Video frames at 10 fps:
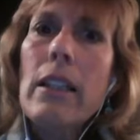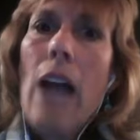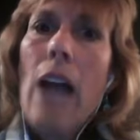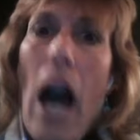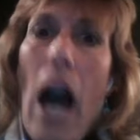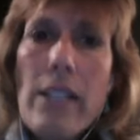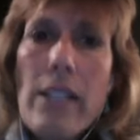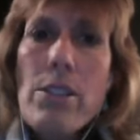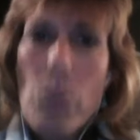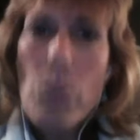
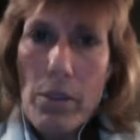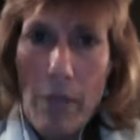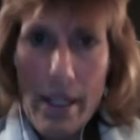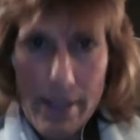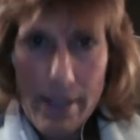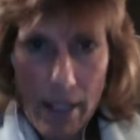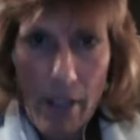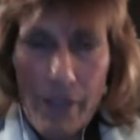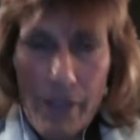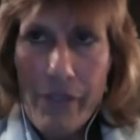honest with
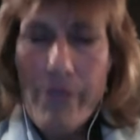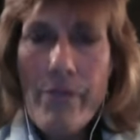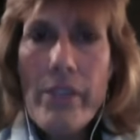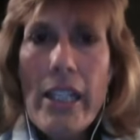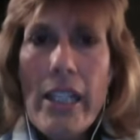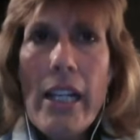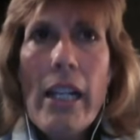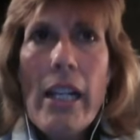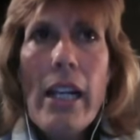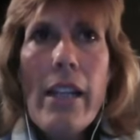myself,
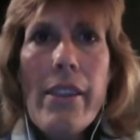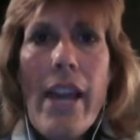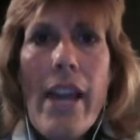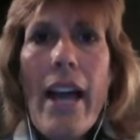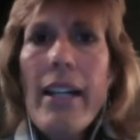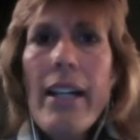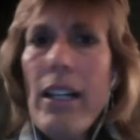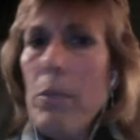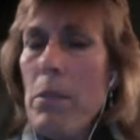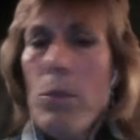that
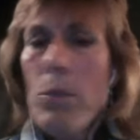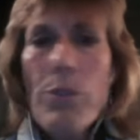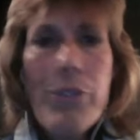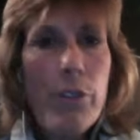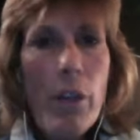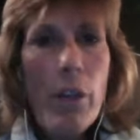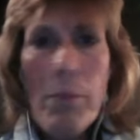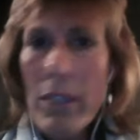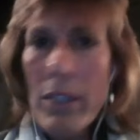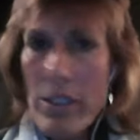helped me move through a
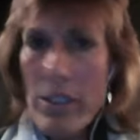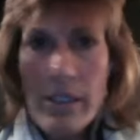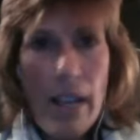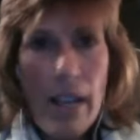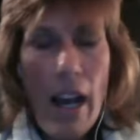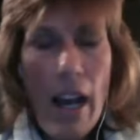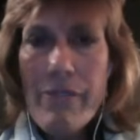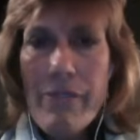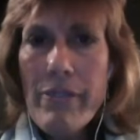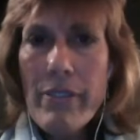bunch of stuff.
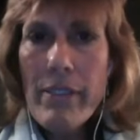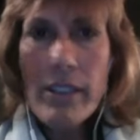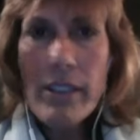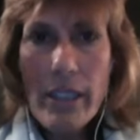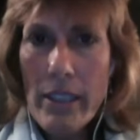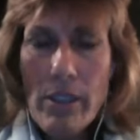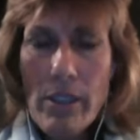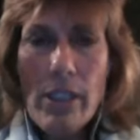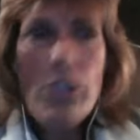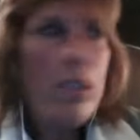And
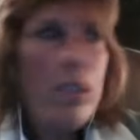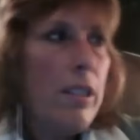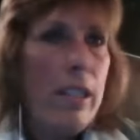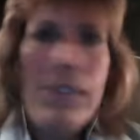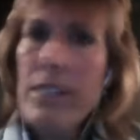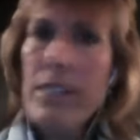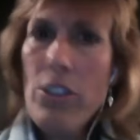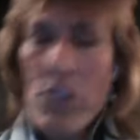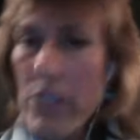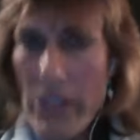it just, everything
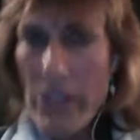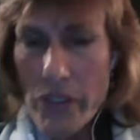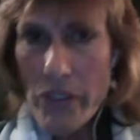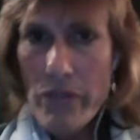just is.